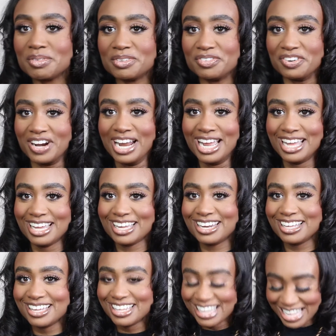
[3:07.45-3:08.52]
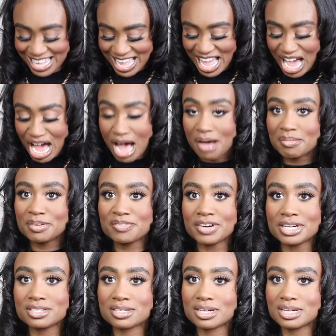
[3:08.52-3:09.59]
afraid. I'm afraid
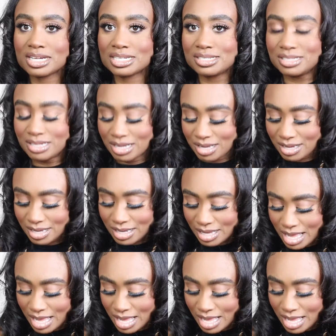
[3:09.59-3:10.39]
it's gonna get stuck.